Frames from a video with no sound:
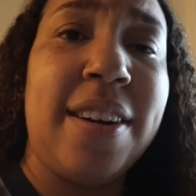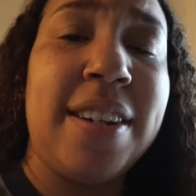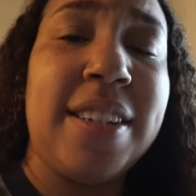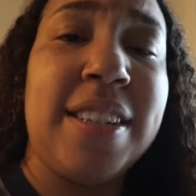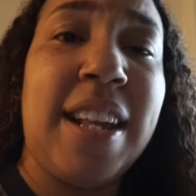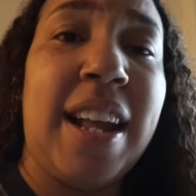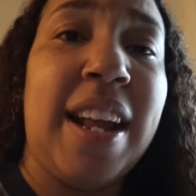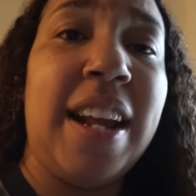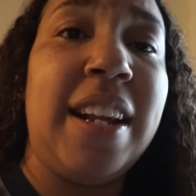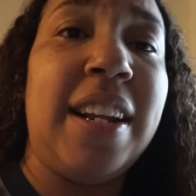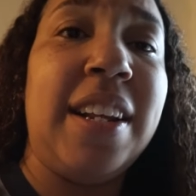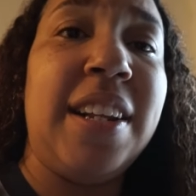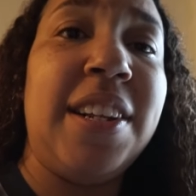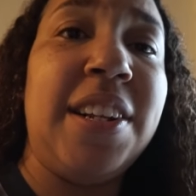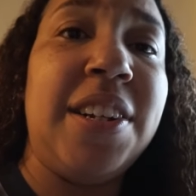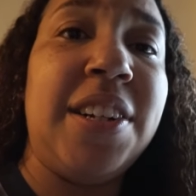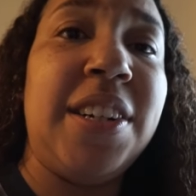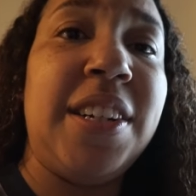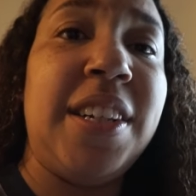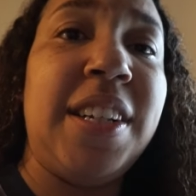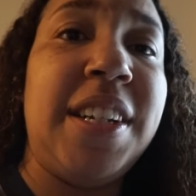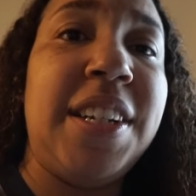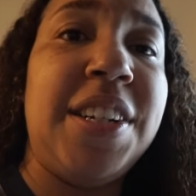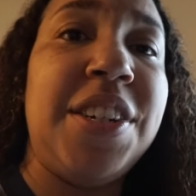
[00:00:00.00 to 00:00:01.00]
It's like
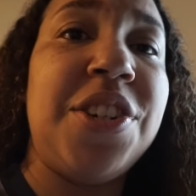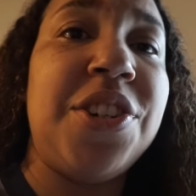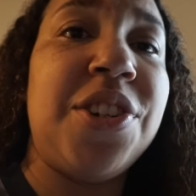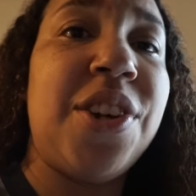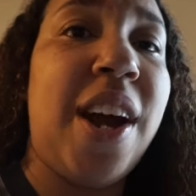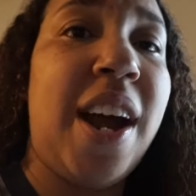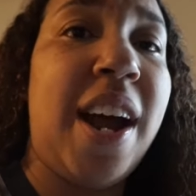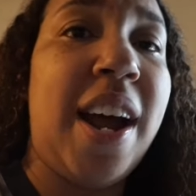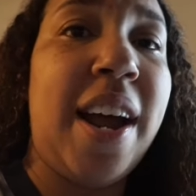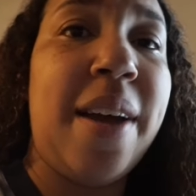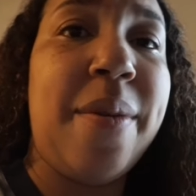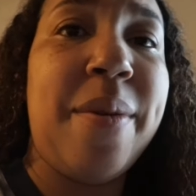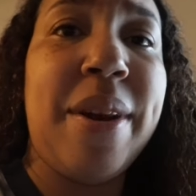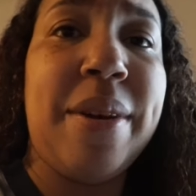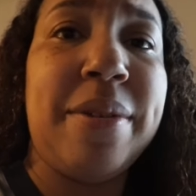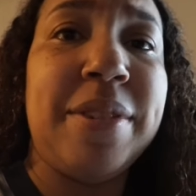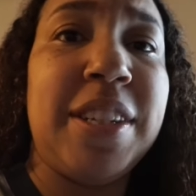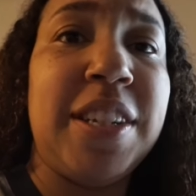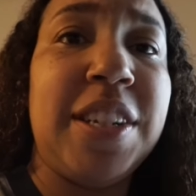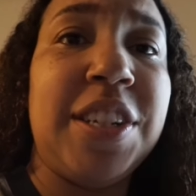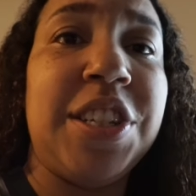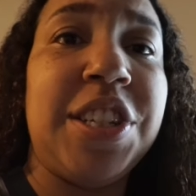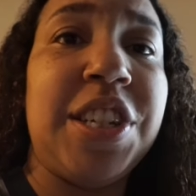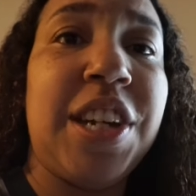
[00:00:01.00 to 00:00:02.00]
literally dry when I
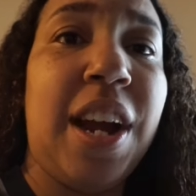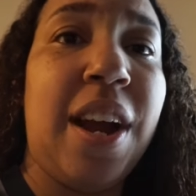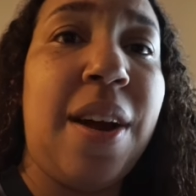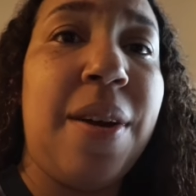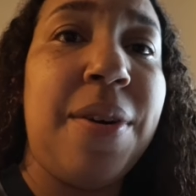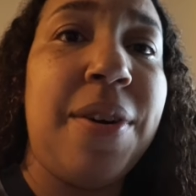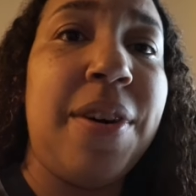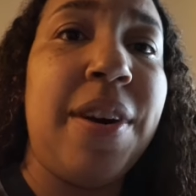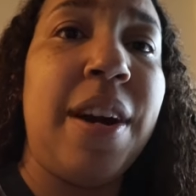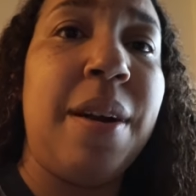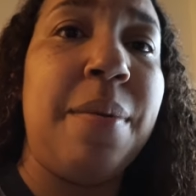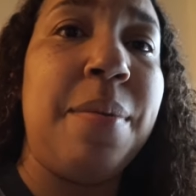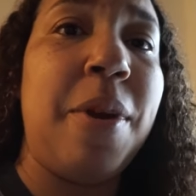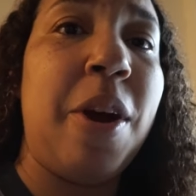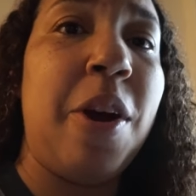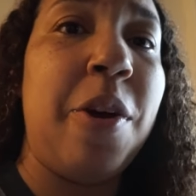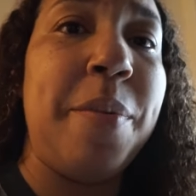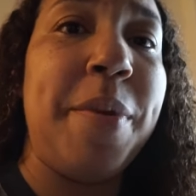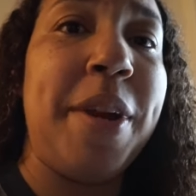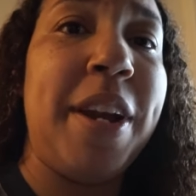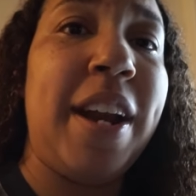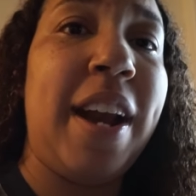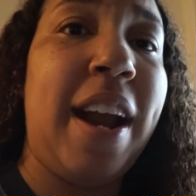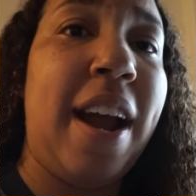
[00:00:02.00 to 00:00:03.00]
was in the shower and I'm
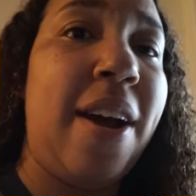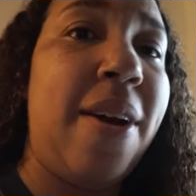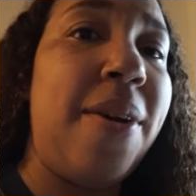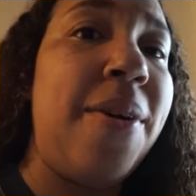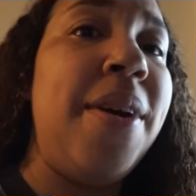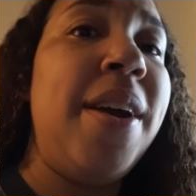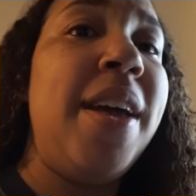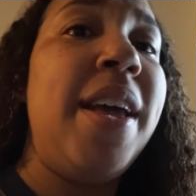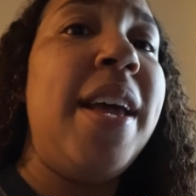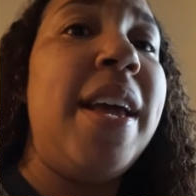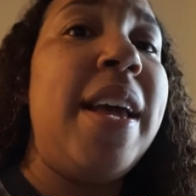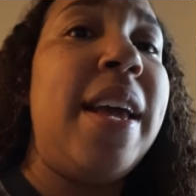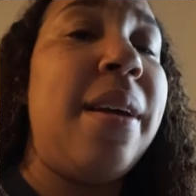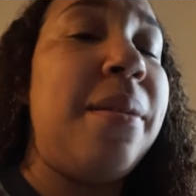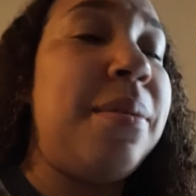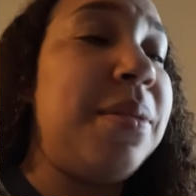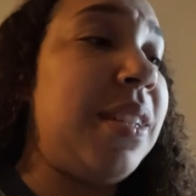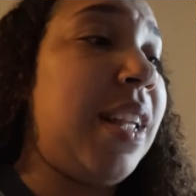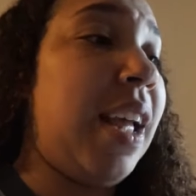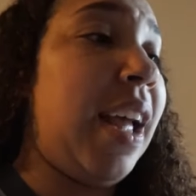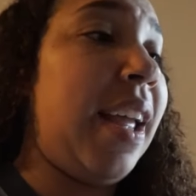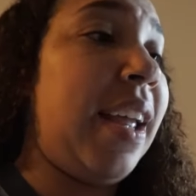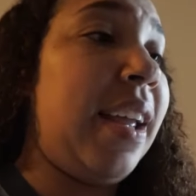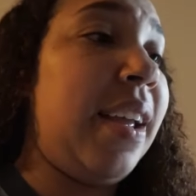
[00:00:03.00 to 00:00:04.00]
combing it out it was
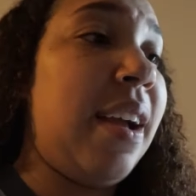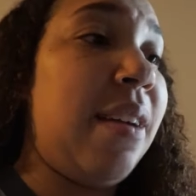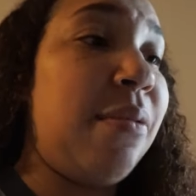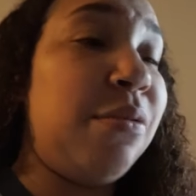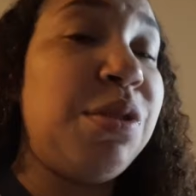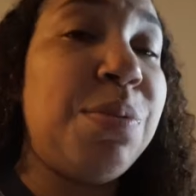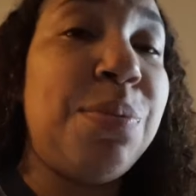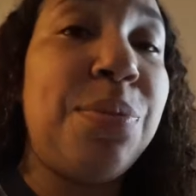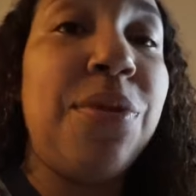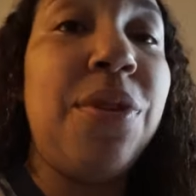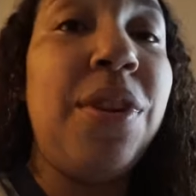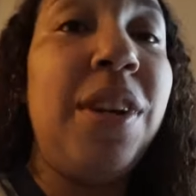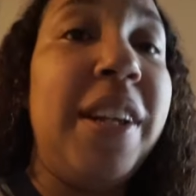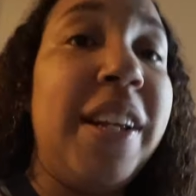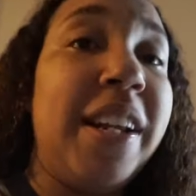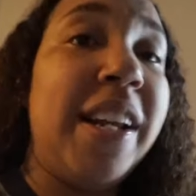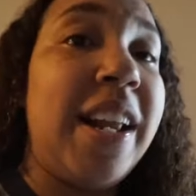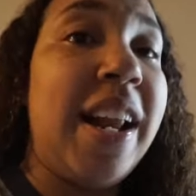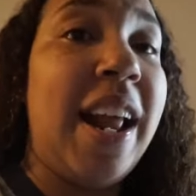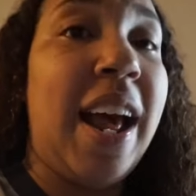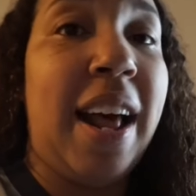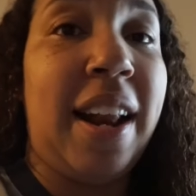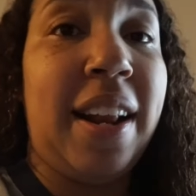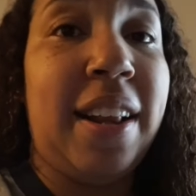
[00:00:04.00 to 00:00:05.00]
like I was pulling
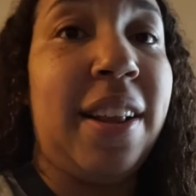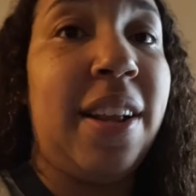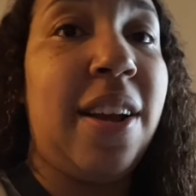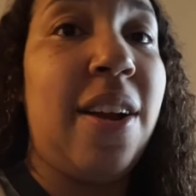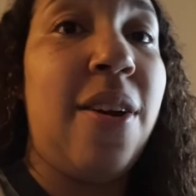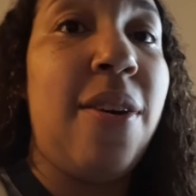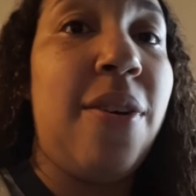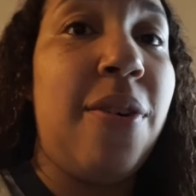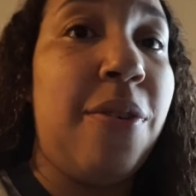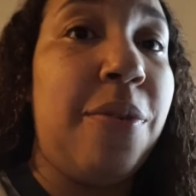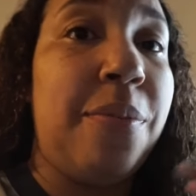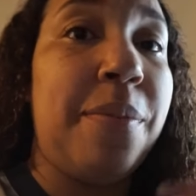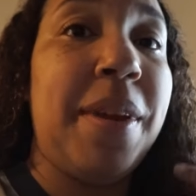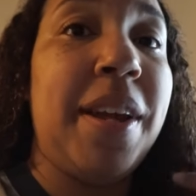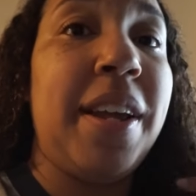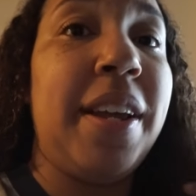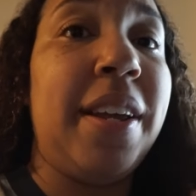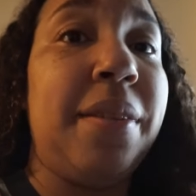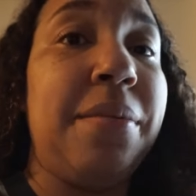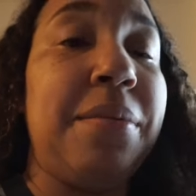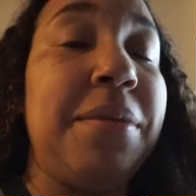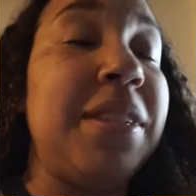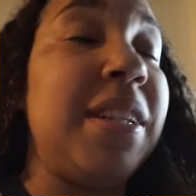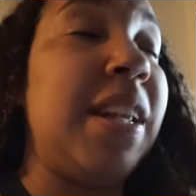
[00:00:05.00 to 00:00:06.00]
it out of the comb. Like
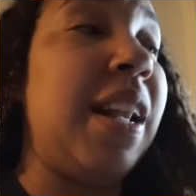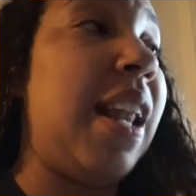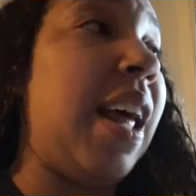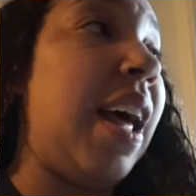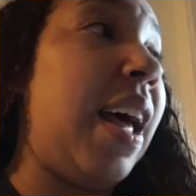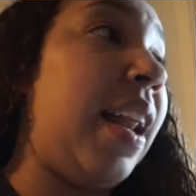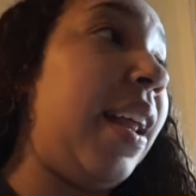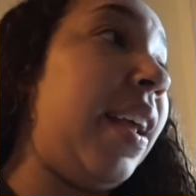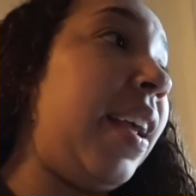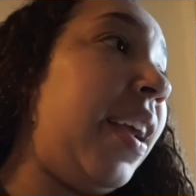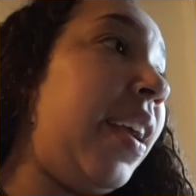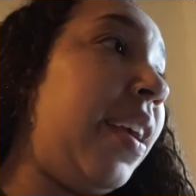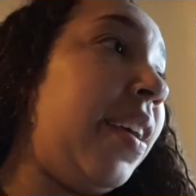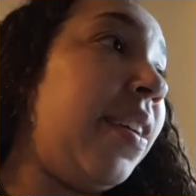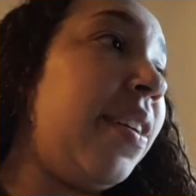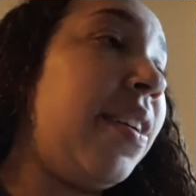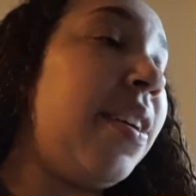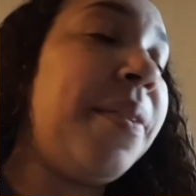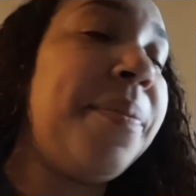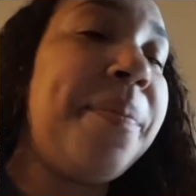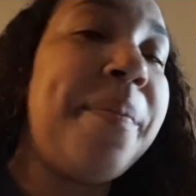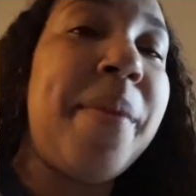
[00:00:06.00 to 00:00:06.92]
it was a lot of hair.